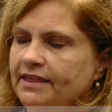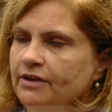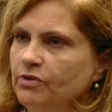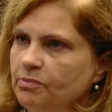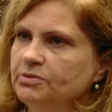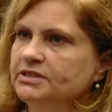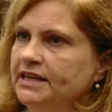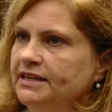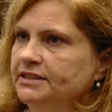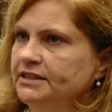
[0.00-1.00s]
They
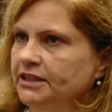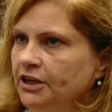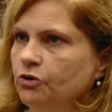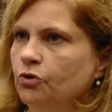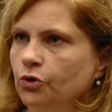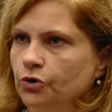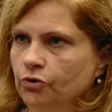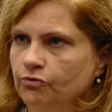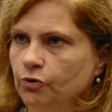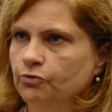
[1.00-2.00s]
represented nearly a quarter
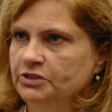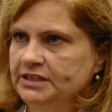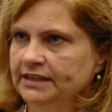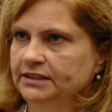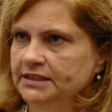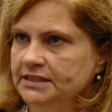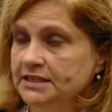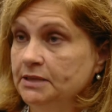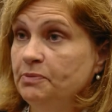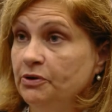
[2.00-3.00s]
of all fatalities
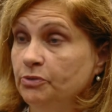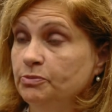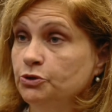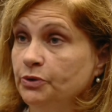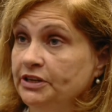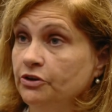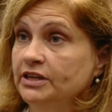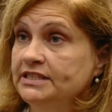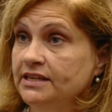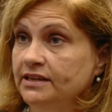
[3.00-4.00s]
in the period between
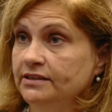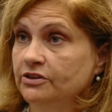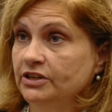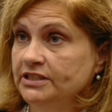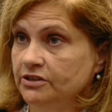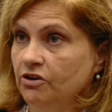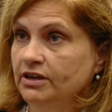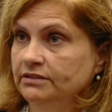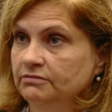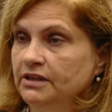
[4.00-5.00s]

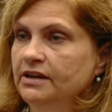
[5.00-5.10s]
1999